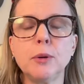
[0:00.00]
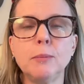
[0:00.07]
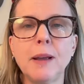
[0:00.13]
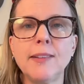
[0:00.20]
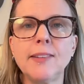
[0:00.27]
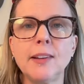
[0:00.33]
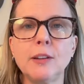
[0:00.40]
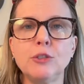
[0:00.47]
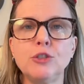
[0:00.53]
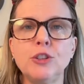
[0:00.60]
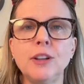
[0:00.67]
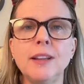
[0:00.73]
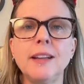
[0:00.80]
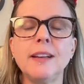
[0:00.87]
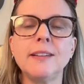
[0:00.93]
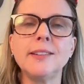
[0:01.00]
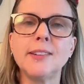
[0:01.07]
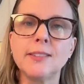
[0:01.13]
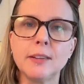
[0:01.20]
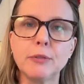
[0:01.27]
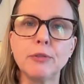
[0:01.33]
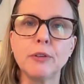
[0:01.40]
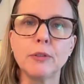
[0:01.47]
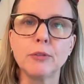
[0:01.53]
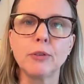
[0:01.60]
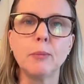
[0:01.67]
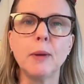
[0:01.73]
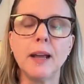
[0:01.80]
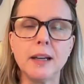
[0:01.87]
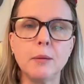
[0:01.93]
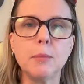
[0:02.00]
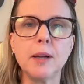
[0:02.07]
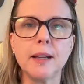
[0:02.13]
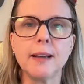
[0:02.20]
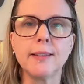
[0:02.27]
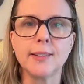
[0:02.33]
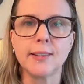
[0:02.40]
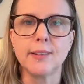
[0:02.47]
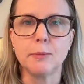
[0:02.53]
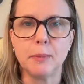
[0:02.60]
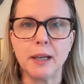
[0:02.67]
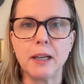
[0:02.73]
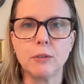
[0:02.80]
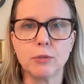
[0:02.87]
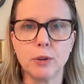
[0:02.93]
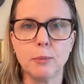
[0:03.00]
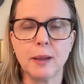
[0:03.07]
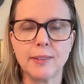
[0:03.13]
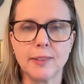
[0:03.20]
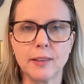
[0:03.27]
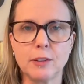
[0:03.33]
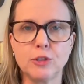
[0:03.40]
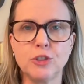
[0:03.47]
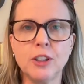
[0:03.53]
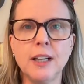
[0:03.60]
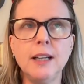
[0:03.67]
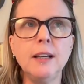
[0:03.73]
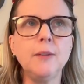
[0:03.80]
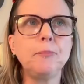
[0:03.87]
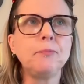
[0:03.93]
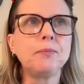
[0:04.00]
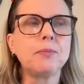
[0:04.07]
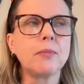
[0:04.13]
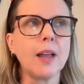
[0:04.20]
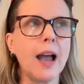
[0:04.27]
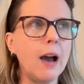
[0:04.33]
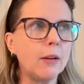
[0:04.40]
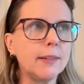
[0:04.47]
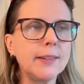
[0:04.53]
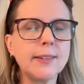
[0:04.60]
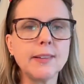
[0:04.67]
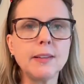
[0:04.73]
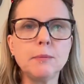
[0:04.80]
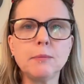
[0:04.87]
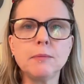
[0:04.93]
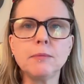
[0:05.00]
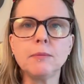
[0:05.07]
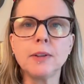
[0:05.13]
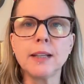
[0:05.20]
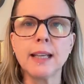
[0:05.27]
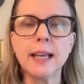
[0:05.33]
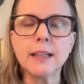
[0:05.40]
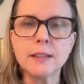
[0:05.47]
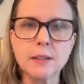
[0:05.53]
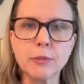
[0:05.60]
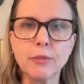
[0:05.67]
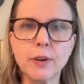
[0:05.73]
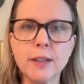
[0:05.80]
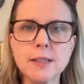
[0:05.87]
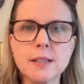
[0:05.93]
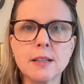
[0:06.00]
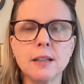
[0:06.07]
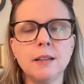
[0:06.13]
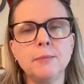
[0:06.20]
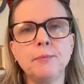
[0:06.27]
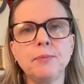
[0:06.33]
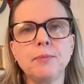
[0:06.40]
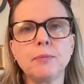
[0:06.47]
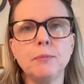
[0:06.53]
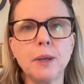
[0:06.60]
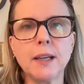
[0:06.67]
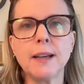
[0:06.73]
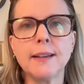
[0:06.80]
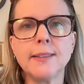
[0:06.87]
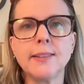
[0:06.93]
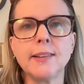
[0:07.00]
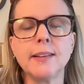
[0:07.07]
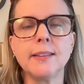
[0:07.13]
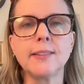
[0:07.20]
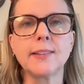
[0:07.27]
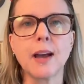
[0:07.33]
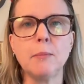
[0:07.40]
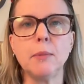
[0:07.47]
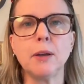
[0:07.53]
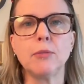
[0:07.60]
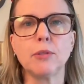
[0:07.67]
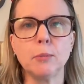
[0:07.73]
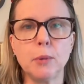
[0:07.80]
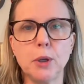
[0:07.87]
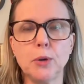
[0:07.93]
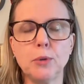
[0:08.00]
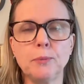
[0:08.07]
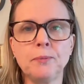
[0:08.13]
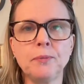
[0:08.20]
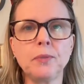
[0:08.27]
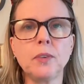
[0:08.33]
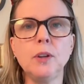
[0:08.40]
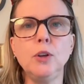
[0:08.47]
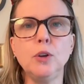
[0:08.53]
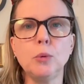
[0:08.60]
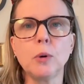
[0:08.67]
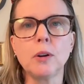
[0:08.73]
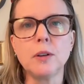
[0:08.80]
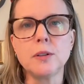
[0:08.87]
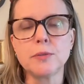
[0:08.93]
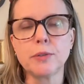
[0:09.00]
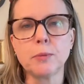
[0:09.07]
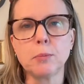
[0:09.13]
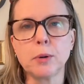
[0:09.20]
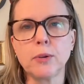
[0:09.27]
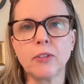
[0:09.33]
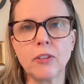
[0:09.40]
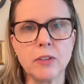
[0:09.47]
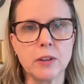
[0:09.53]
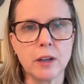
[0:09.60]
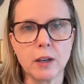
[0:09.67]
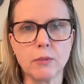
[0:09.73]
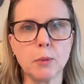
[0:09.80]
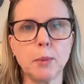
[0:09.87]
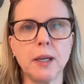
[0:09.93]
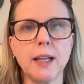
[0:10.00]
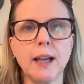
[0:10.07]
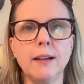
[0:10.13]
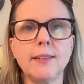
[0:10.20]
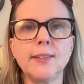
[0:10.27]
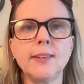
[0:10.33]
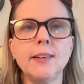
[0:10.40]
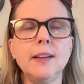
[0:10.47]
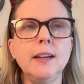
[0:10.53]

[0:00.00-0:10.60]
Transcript: message that is different from anybody else's meaningful message? How does it get different? Because it's coming from you. You are a different person than everybody else.